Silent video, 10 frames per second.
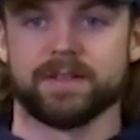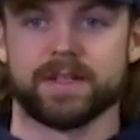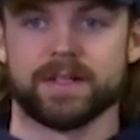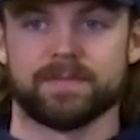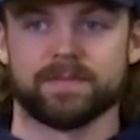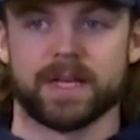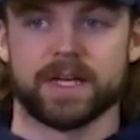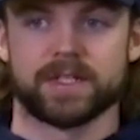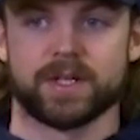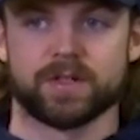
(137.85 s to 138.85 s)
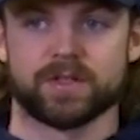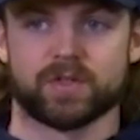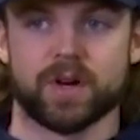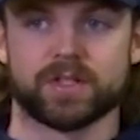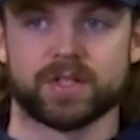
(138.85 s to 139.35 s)
um, get to your
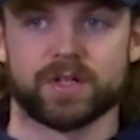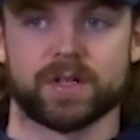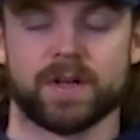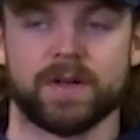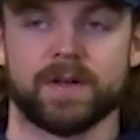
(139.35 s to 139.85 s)
structure.